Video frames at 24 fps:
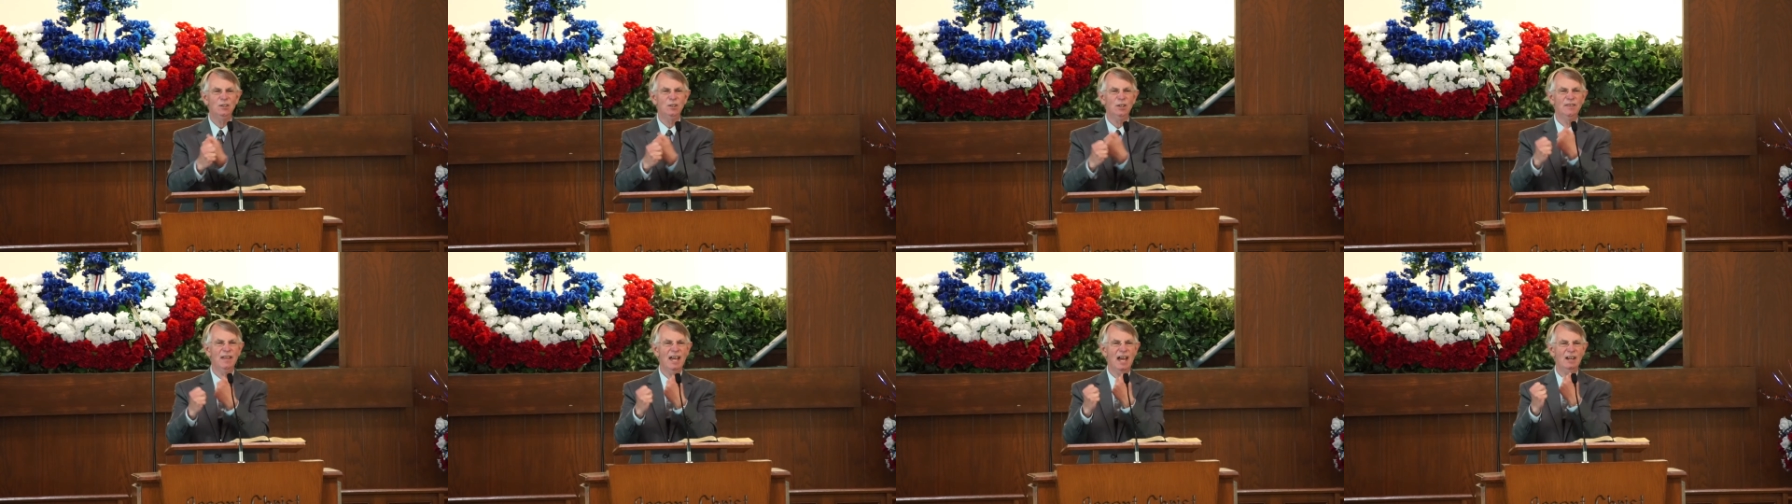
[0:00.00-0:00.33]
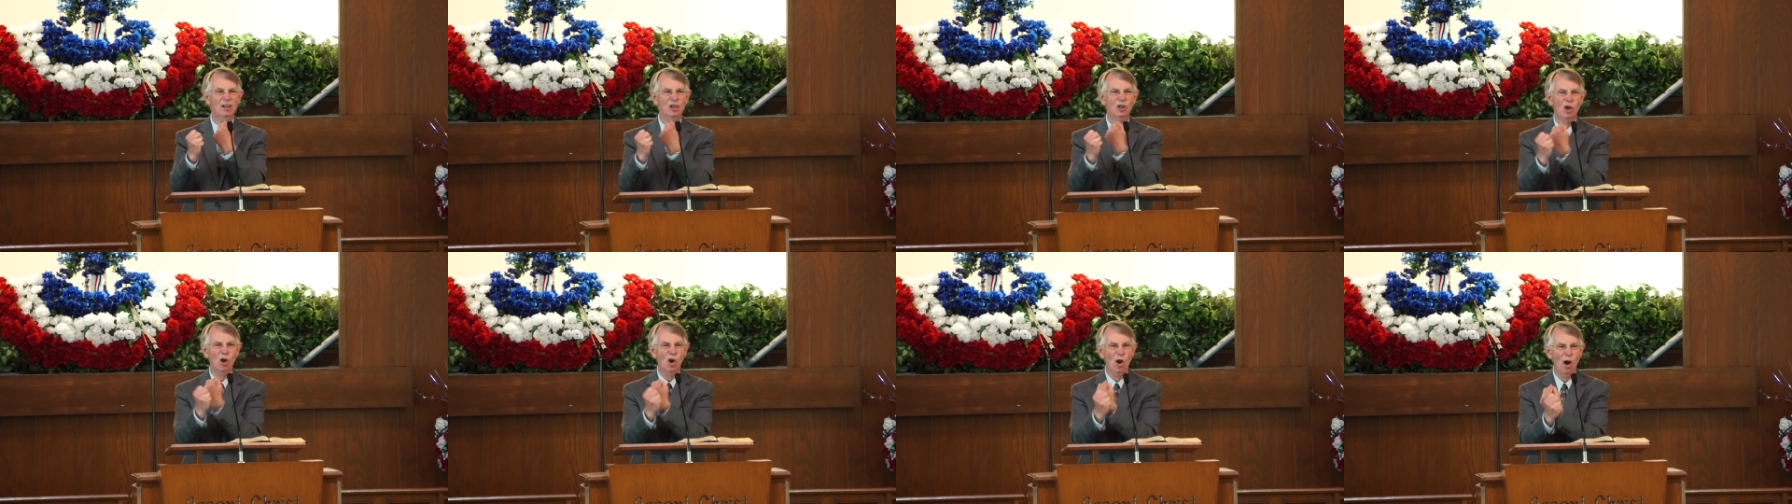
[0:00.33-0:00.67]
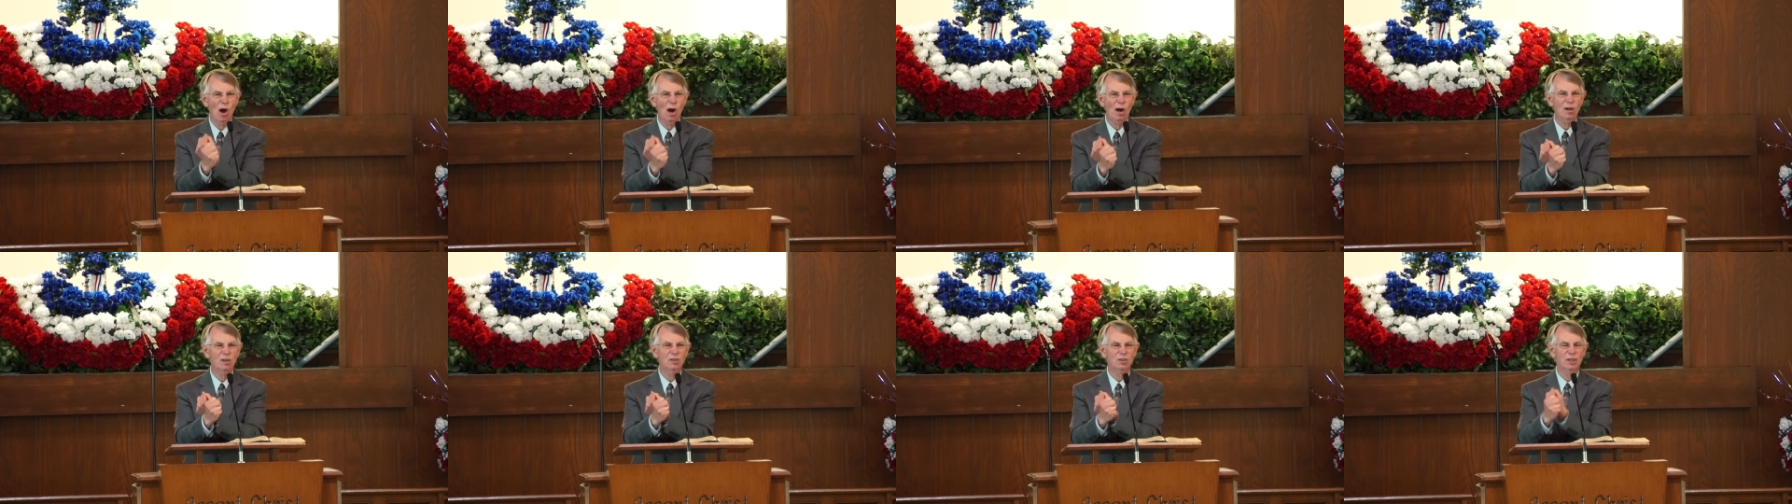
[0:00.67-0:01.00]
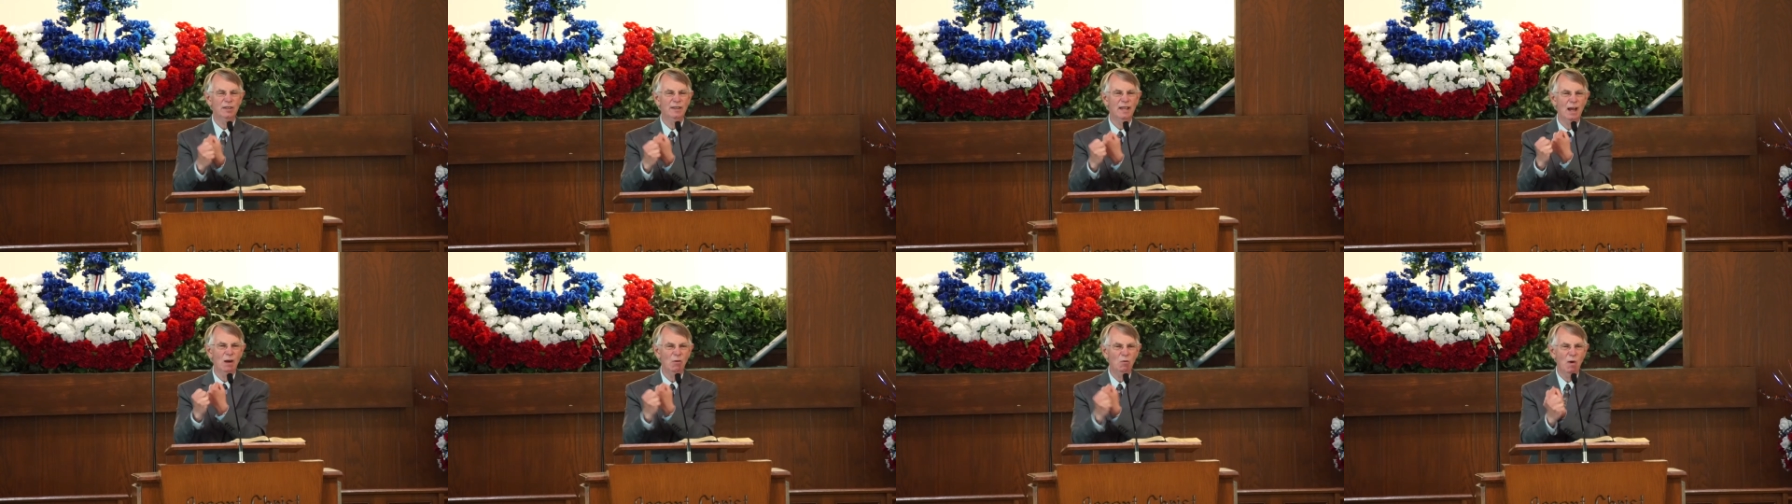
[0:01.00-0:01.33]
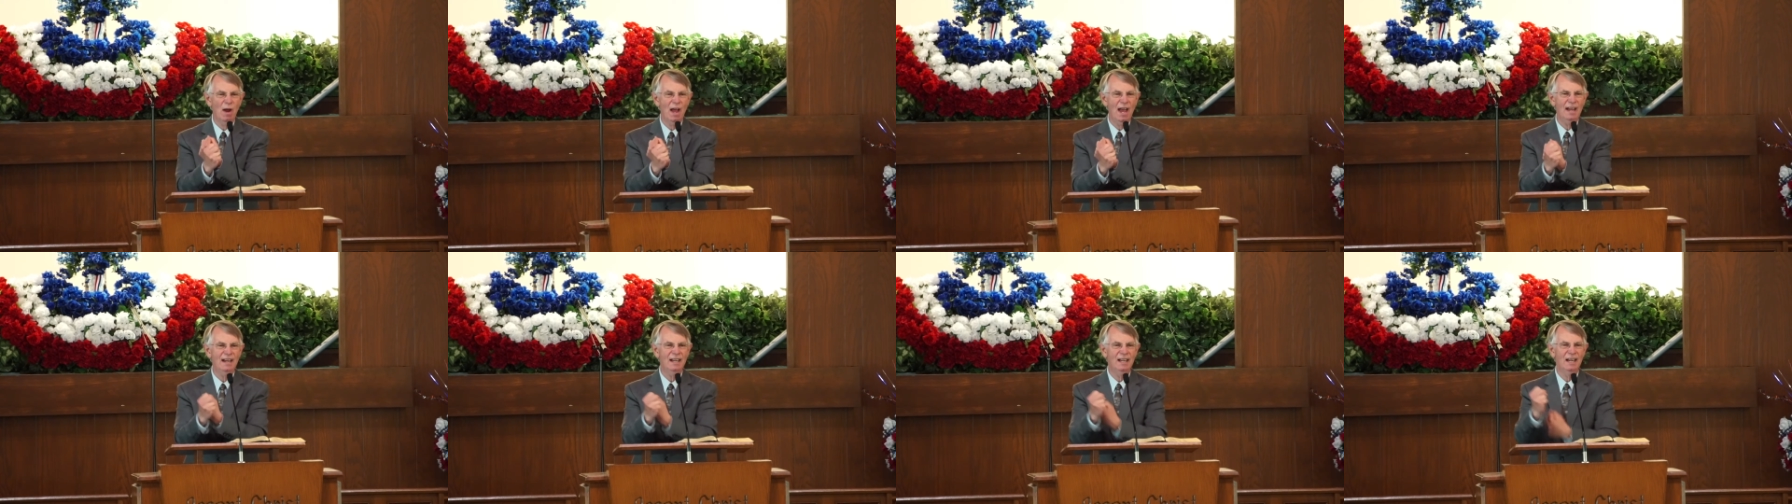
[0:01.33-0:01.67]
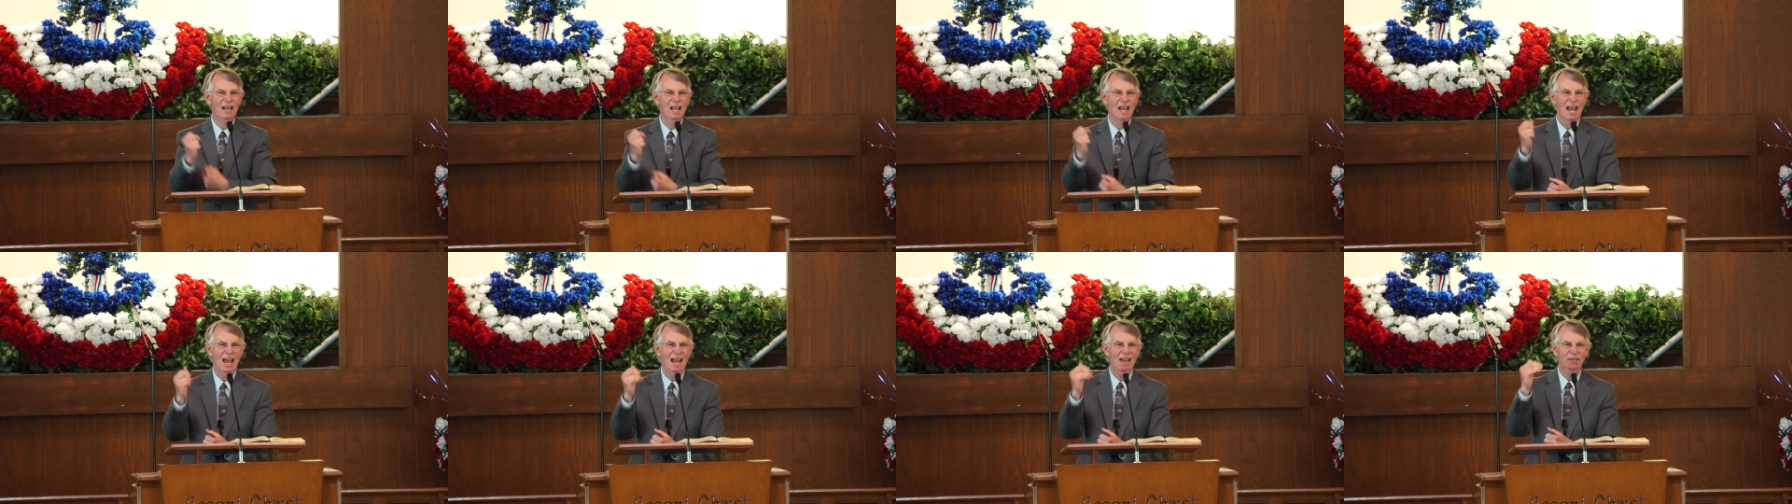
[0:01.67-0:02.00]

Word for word: to that cart, to that wagon,